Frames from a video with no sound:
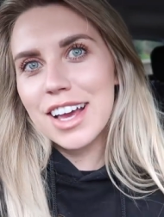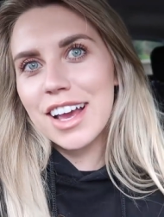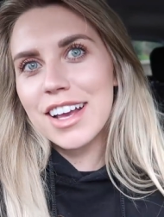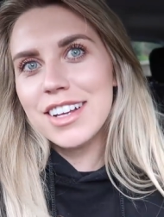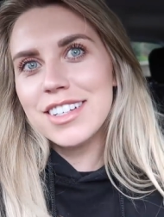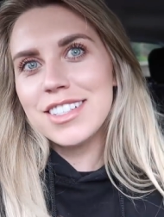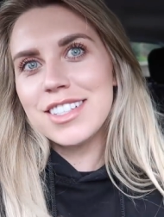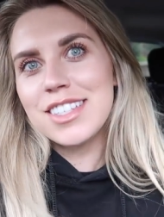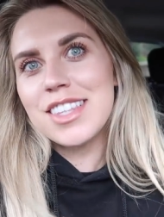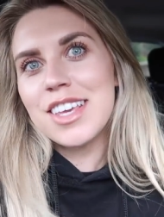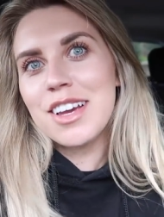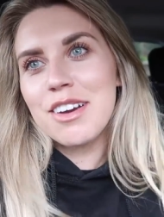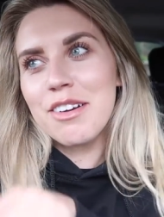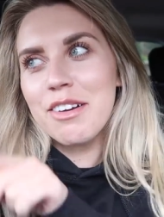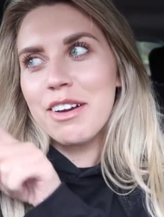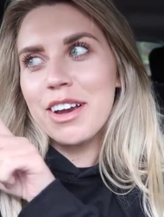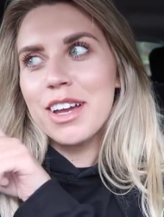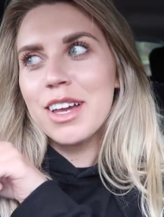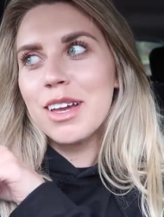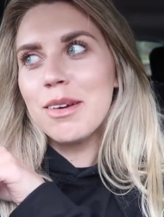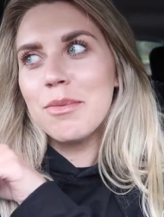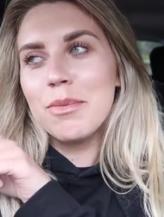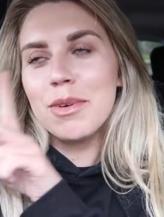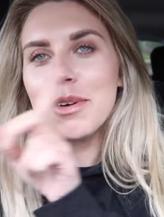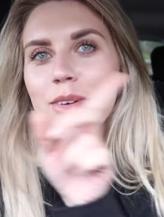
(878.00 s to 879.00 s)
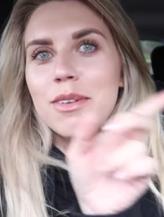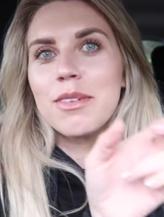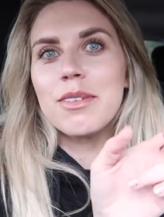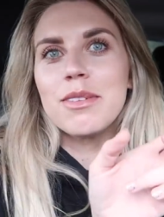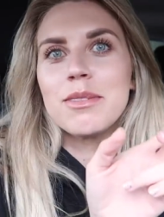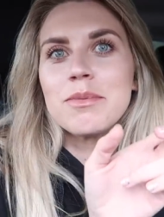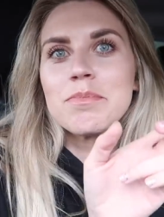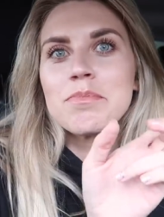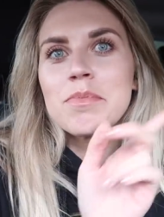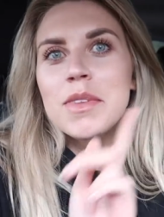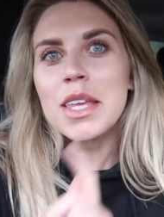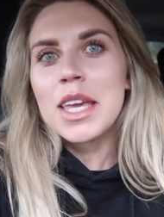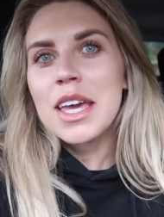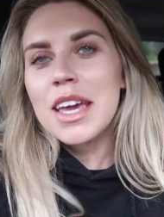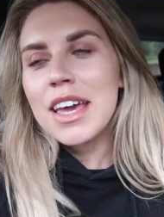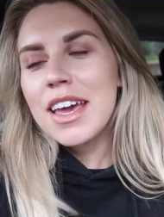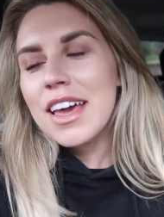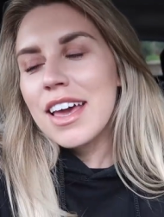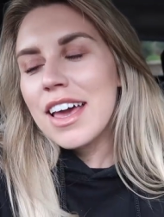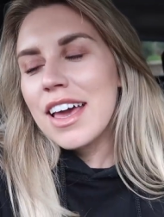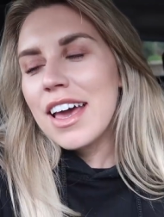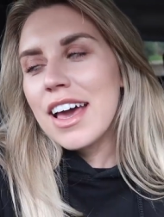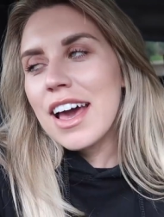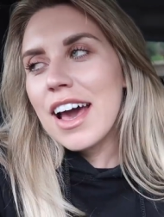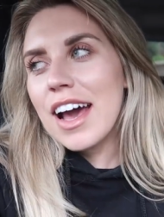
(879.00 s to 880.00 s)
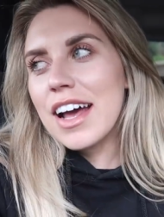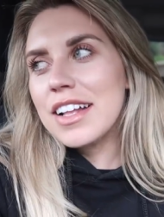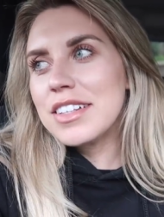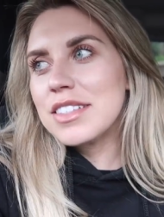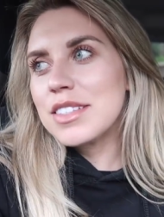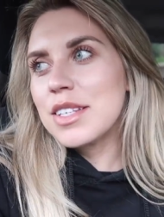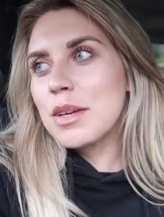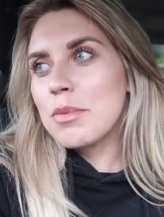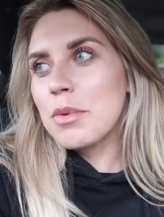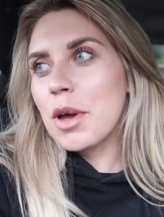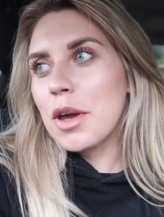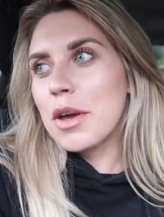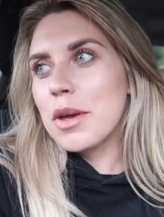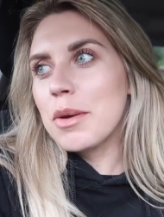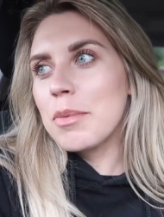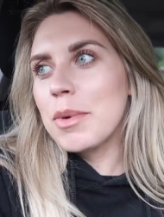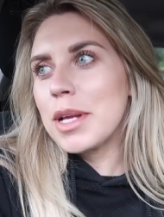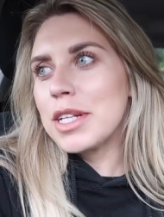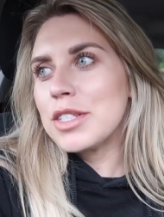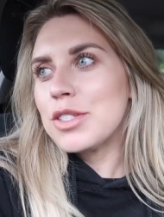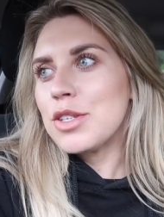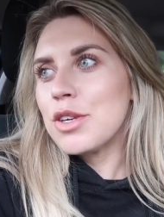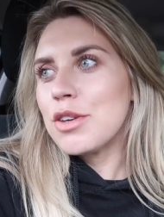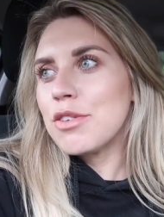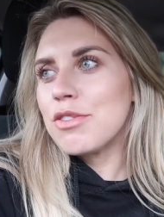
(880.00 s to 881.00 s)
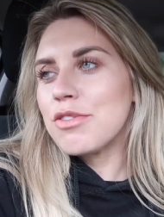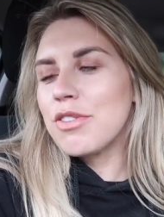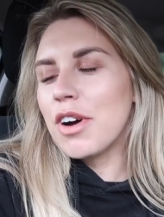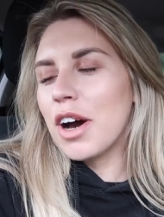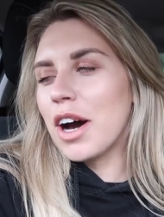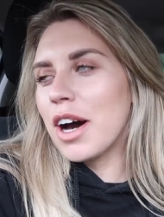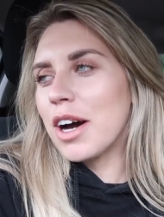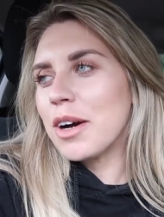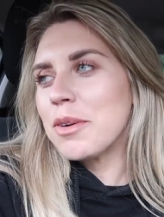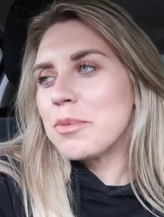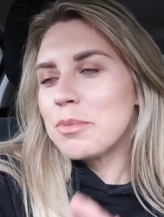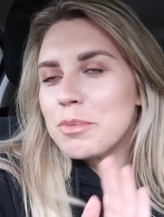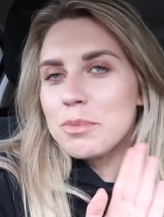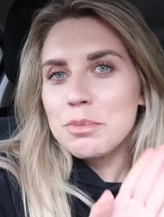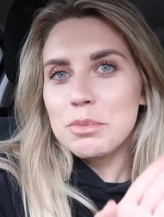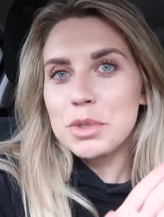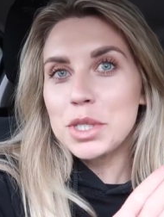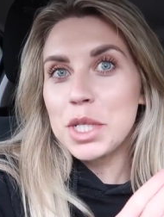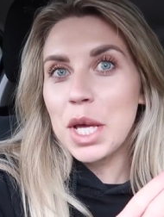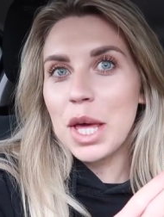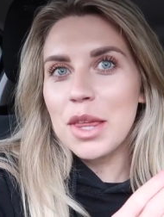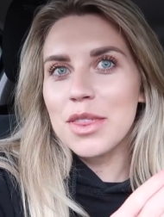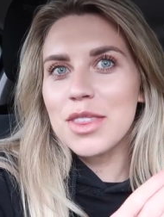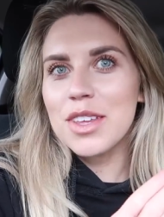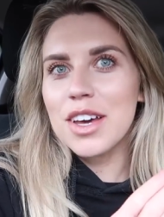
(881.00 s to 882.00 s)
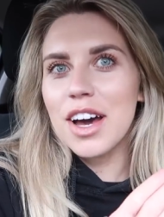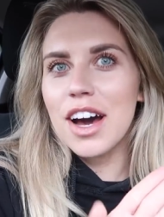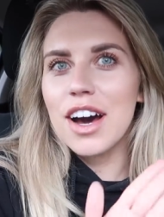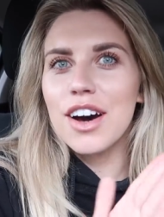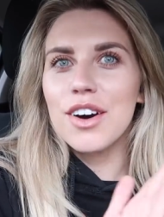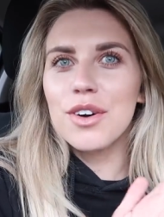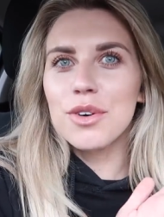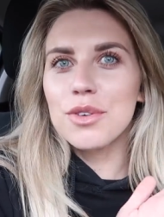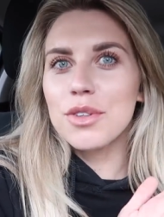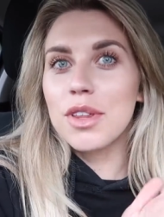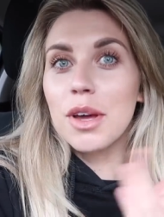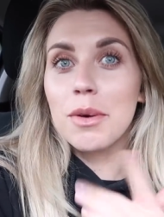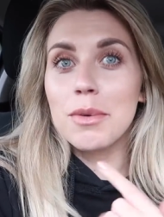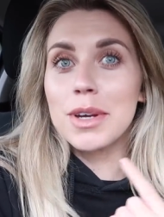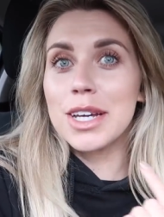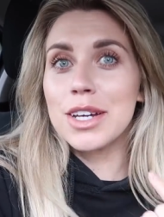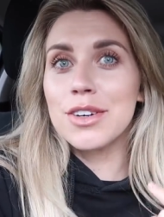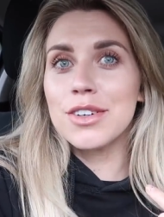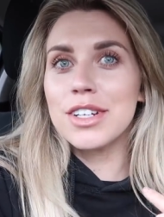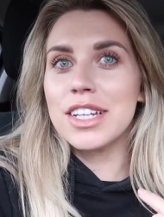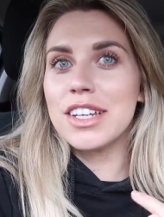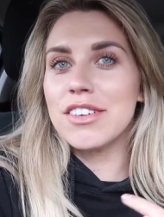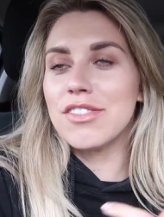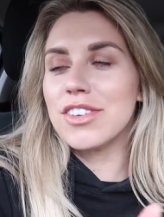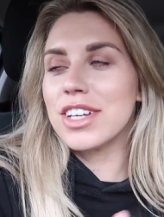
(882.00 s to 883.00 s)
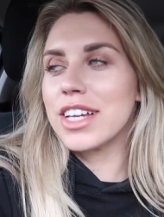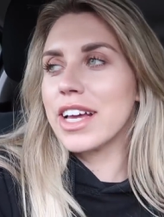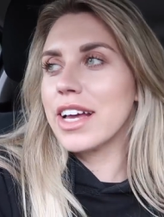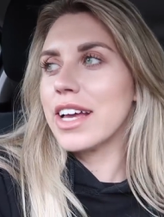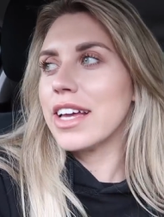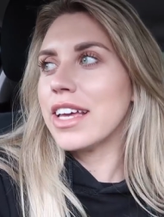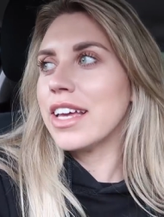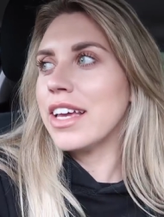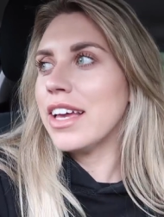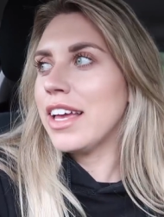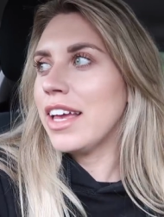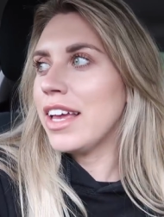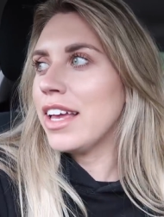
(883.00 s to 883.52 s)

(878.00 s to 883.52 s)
case the cricket ball ends up going a bit too far protect the car, although it could even get hit